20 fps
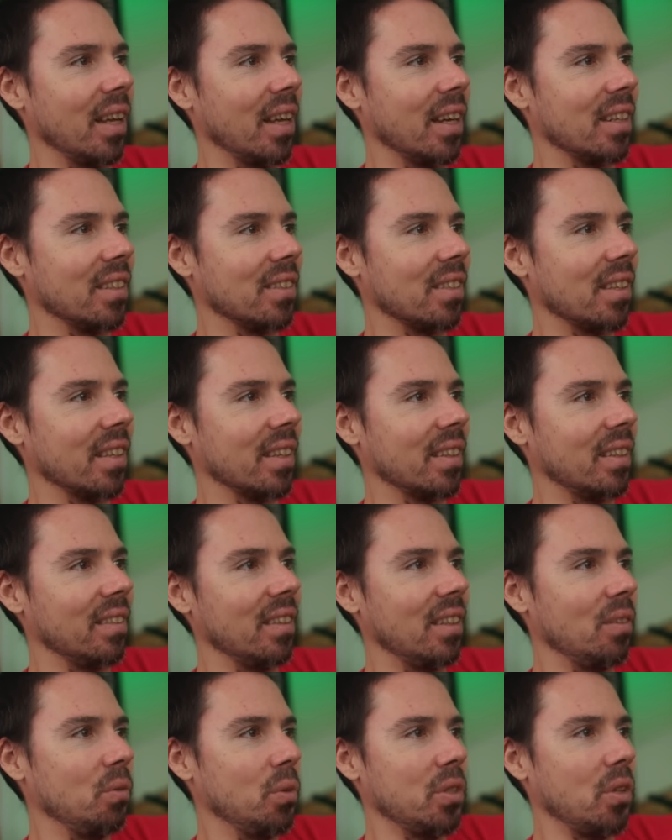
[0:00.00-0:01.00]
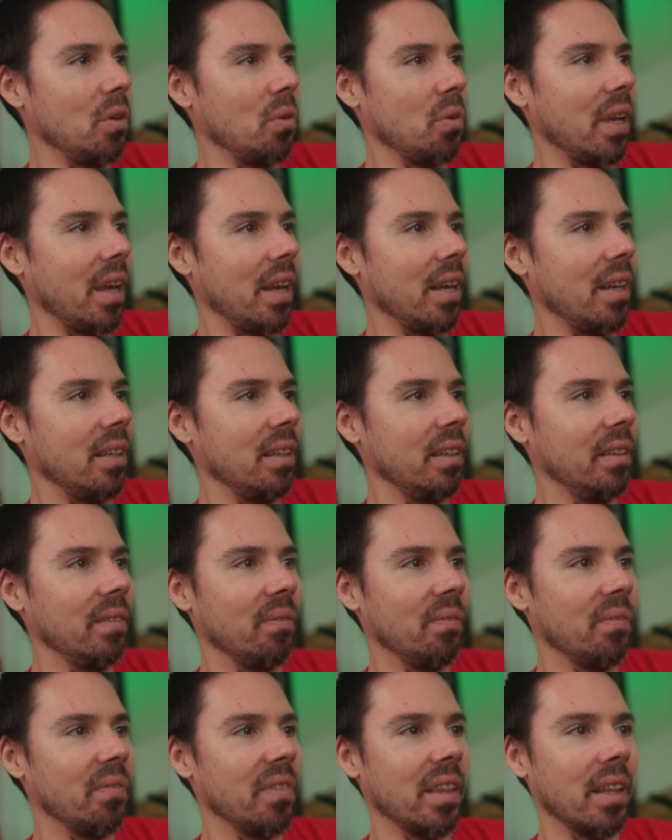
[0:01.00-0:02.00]
And it's like, it was okay.
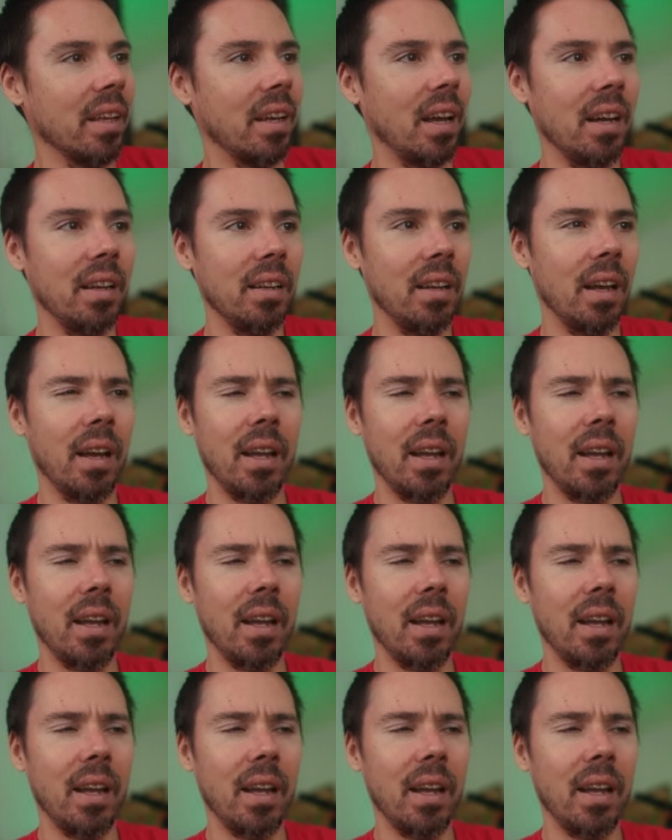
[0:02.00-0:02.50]
Like I,